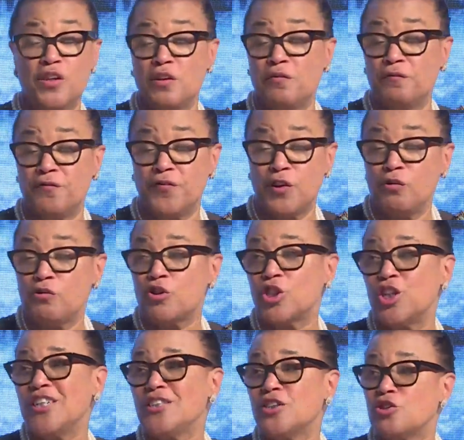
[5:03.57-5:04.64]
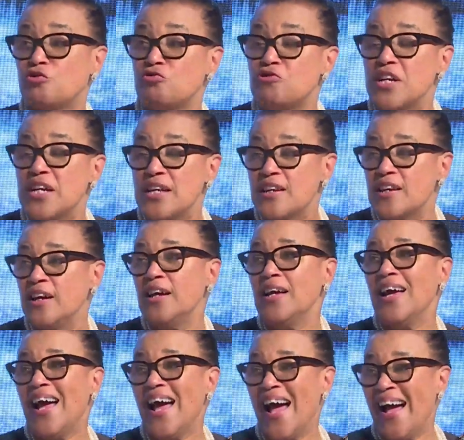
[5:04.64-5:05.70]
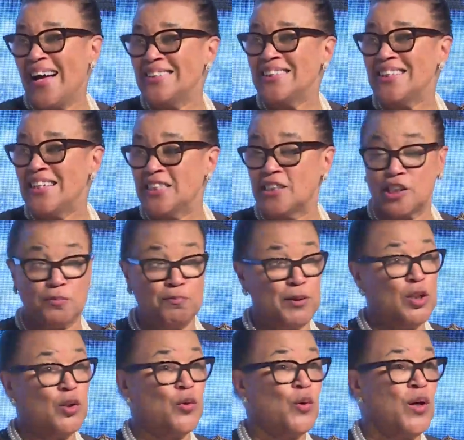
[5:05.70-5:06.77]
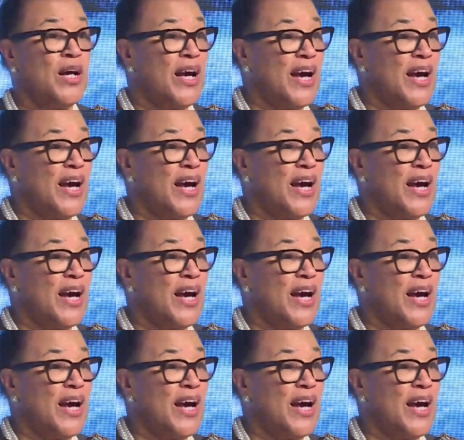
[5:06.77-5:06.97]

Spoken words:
the future is green and it's blue.